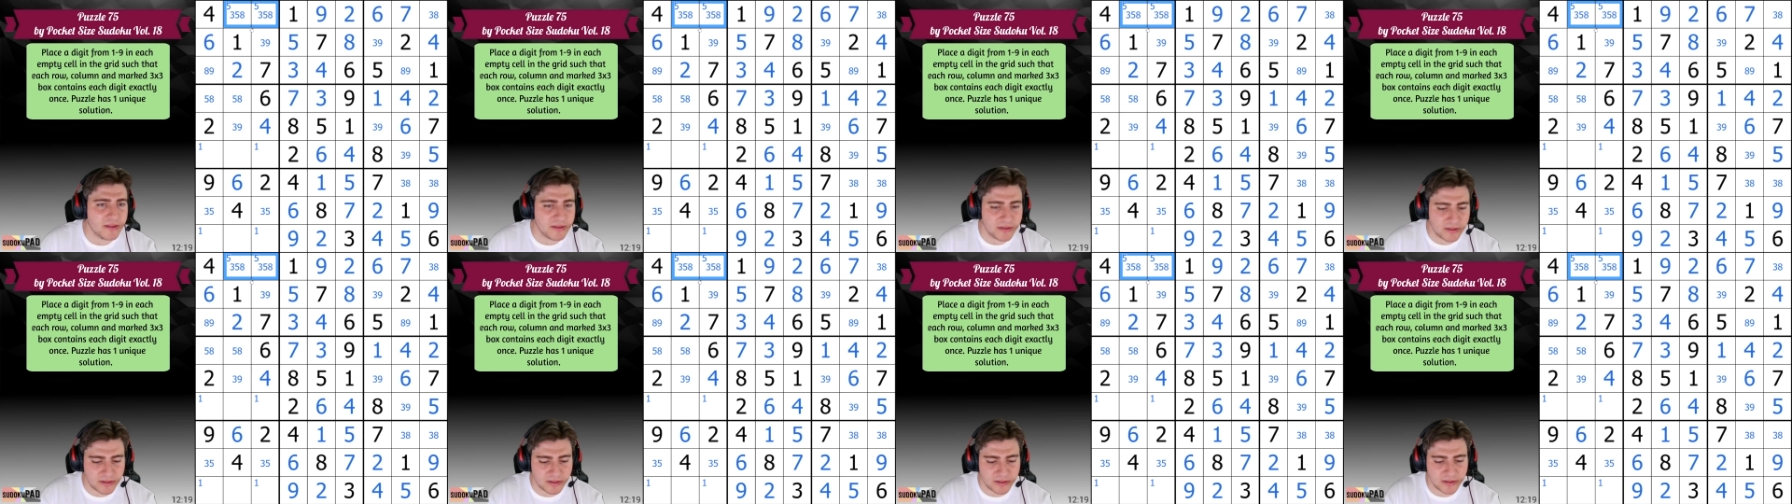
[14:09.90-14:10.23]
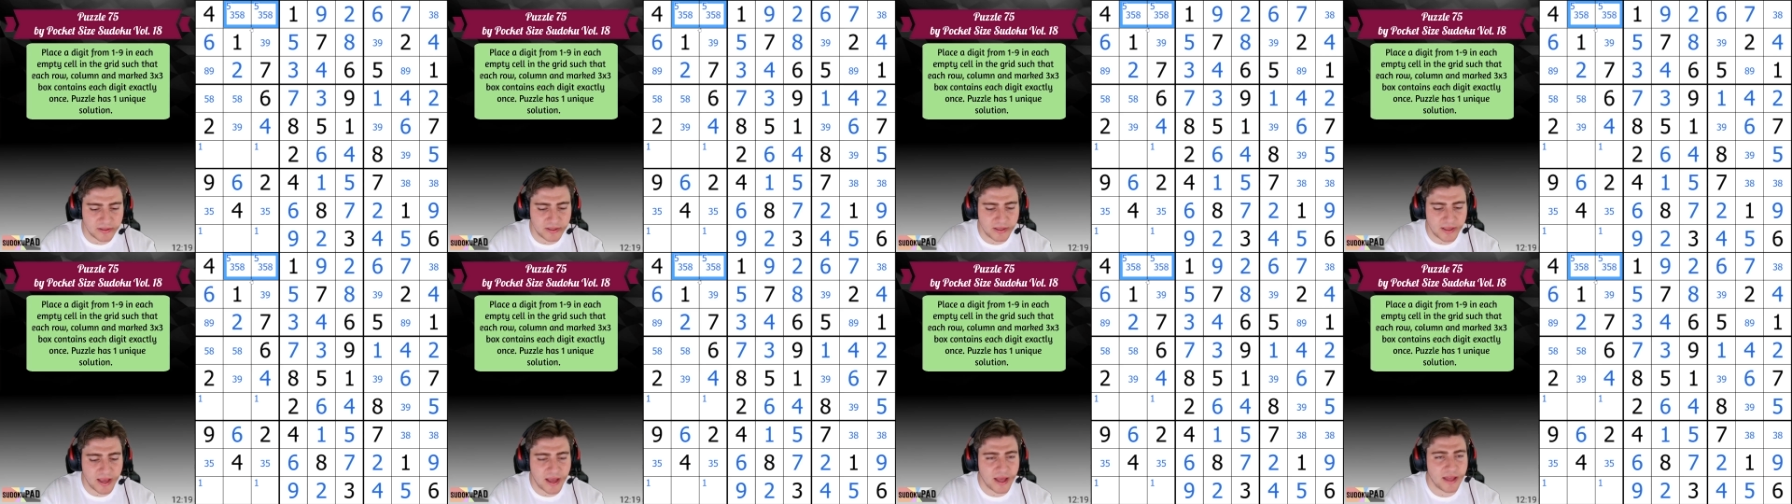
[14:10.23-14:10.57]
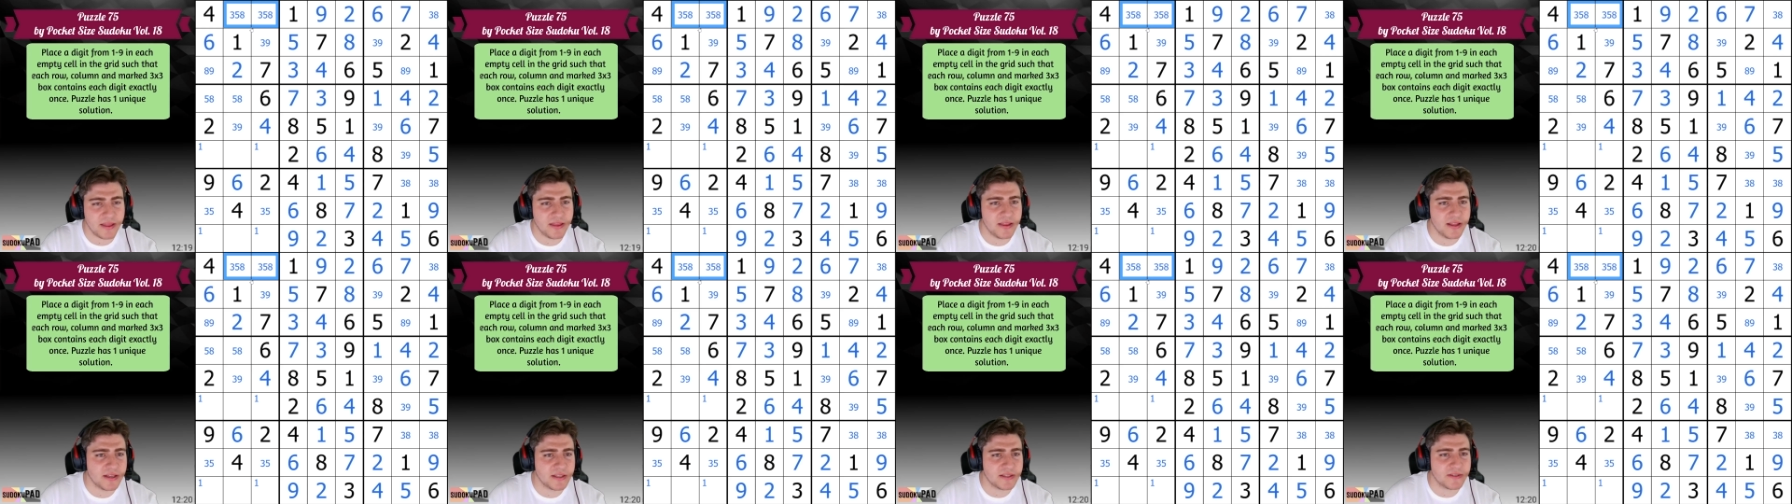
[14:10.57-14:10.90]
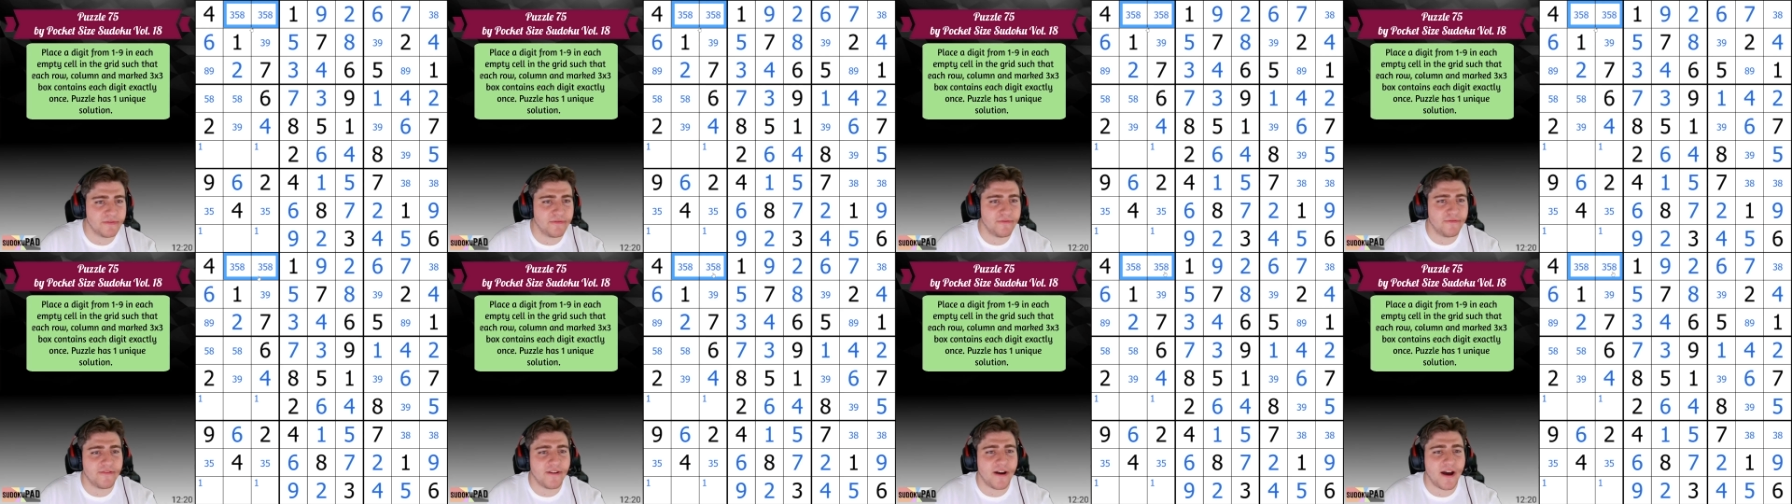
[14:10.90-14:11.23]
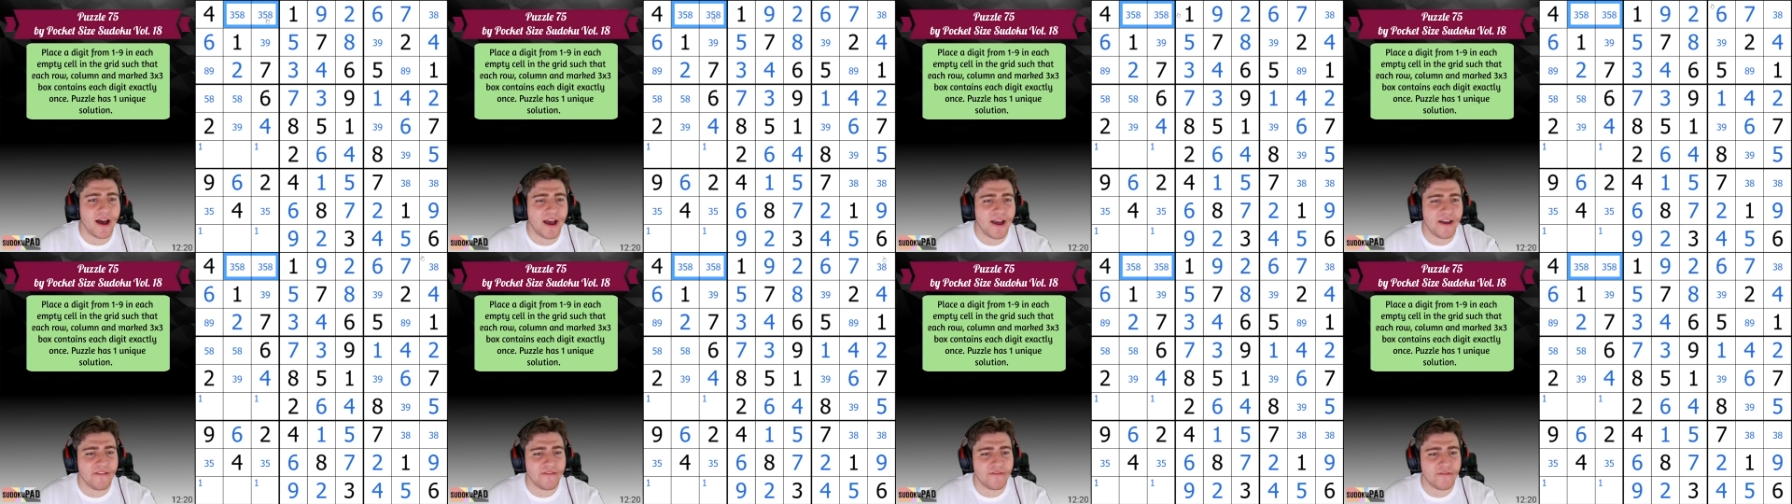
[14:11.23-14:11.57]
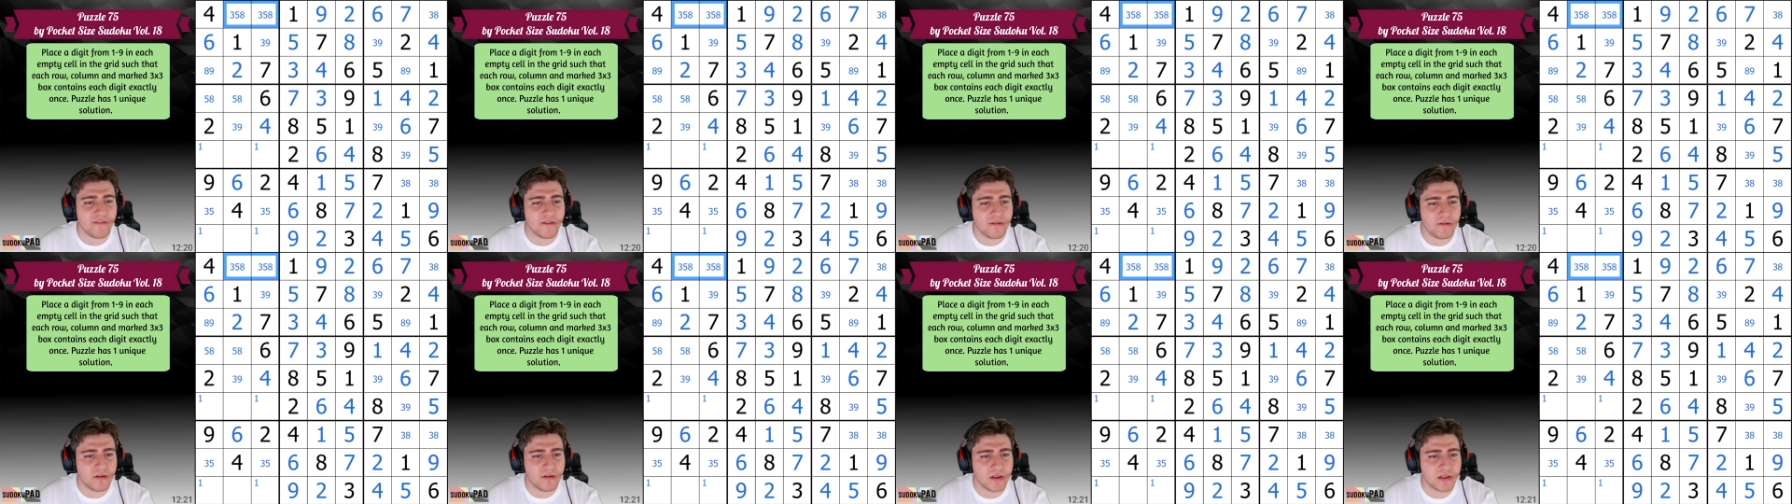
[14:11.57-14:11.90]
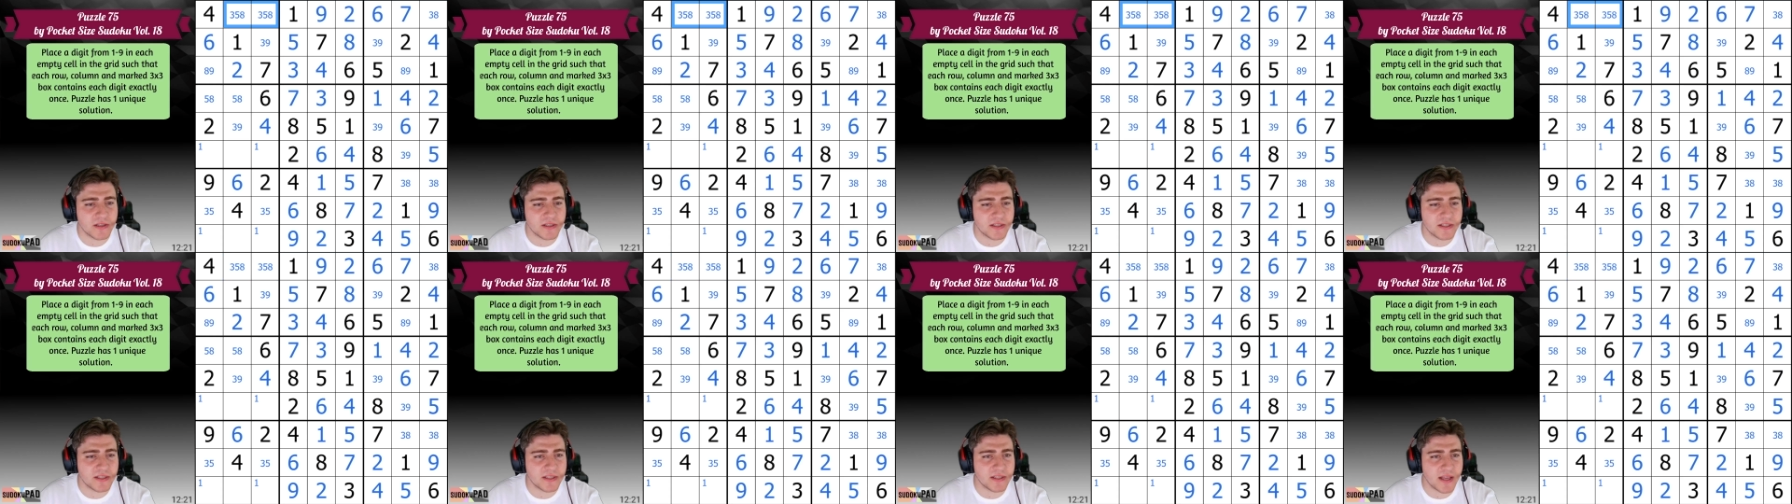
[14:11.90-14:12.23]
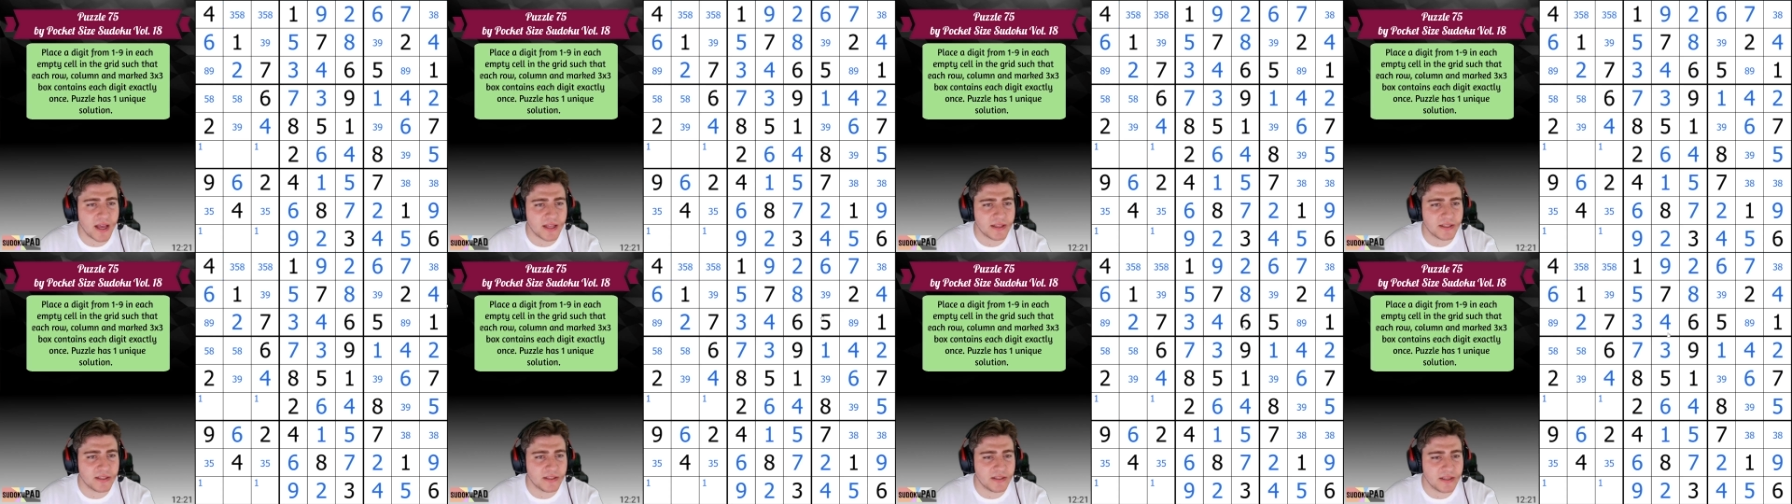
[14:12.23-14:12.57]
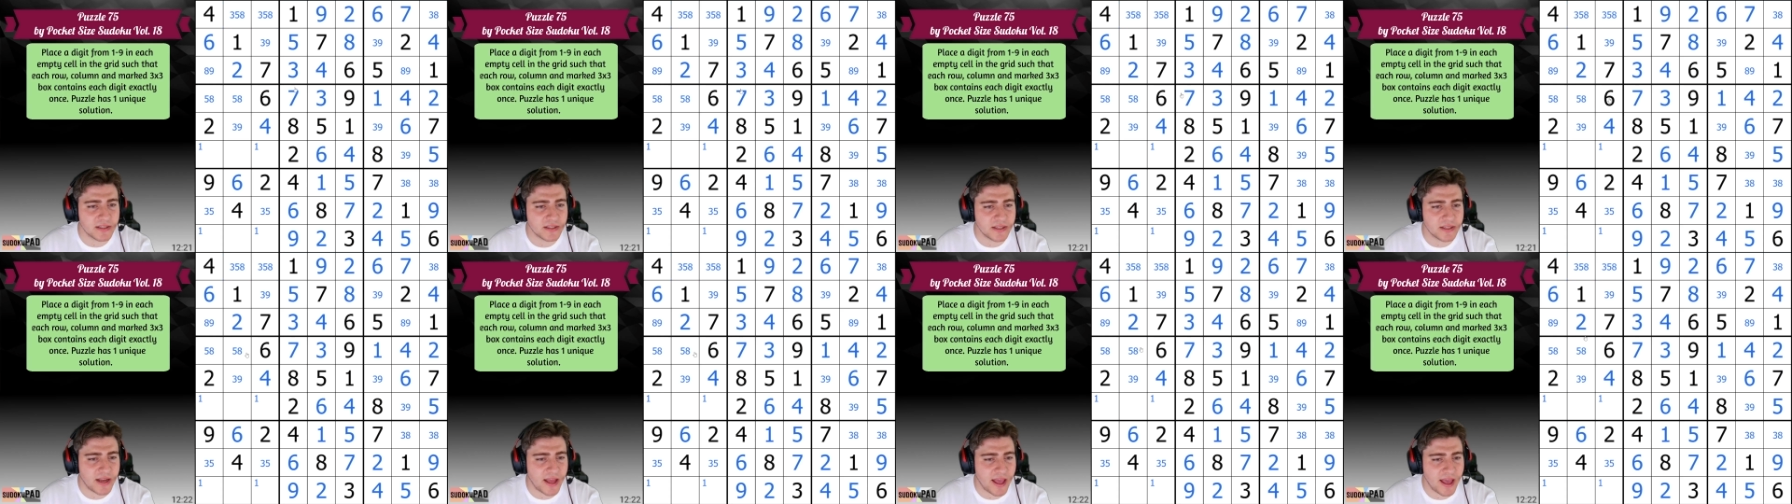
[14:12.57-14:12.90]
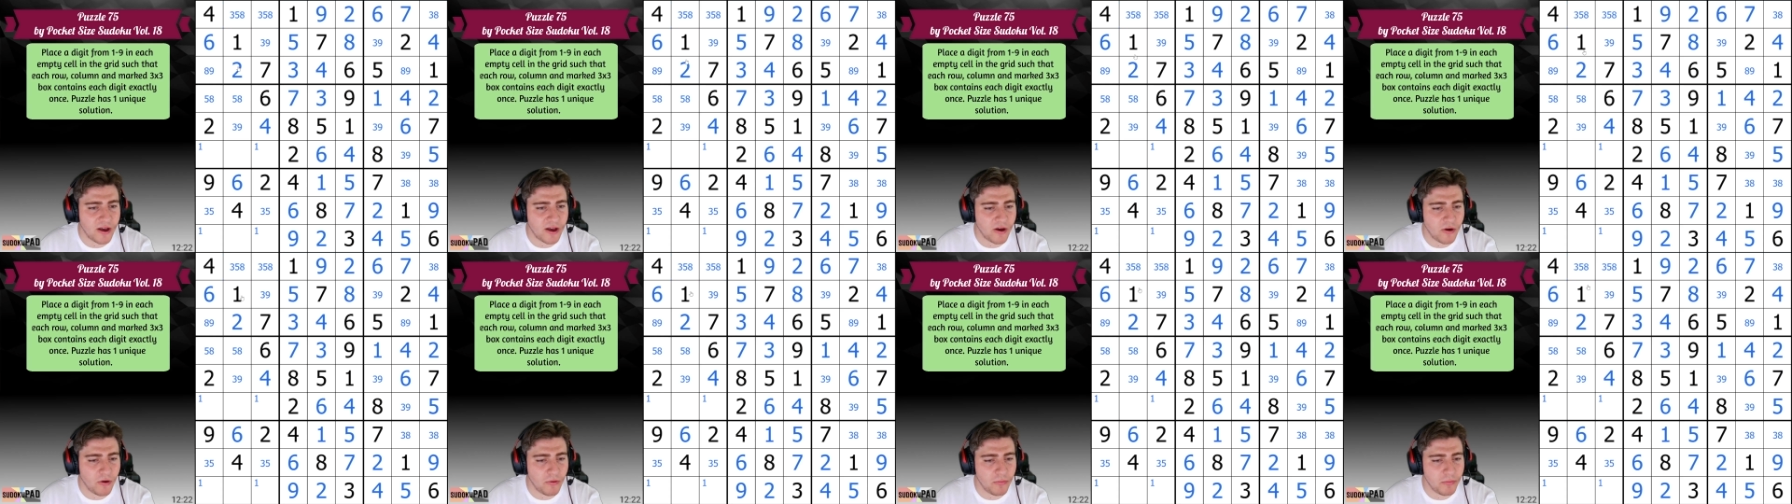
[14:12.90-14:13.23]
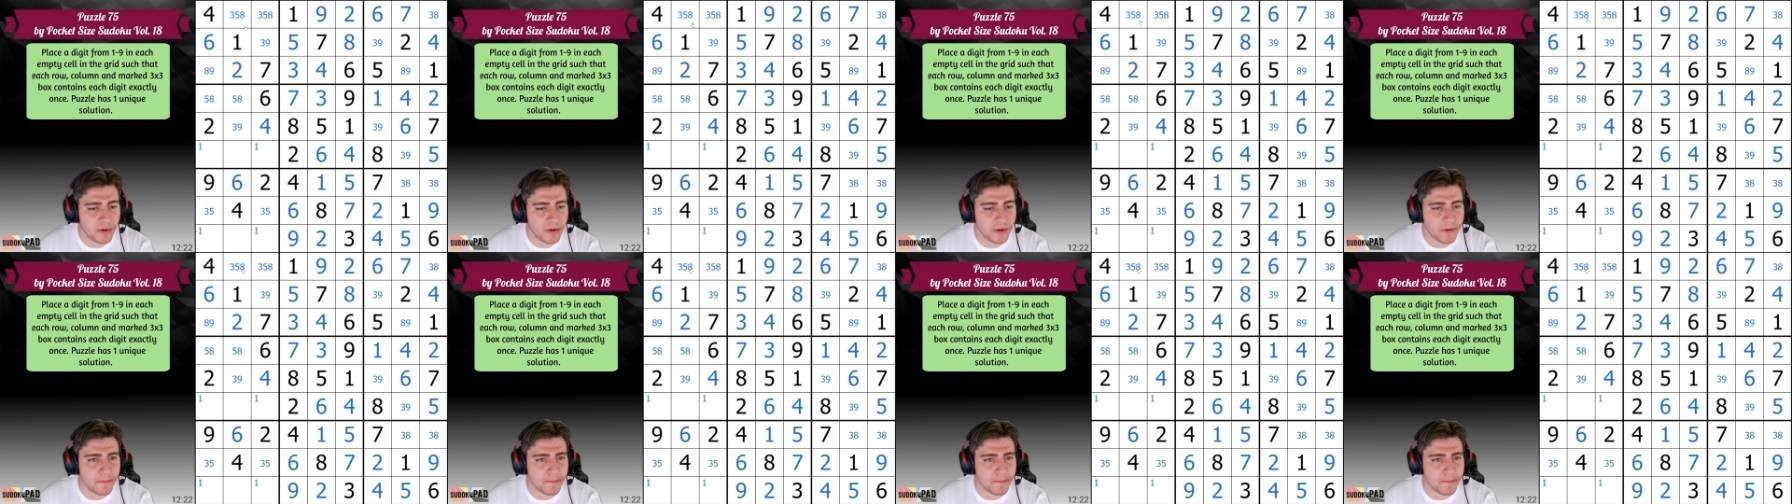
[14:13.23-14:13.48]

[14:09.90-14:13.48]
Because again, this 5 set doesn't help.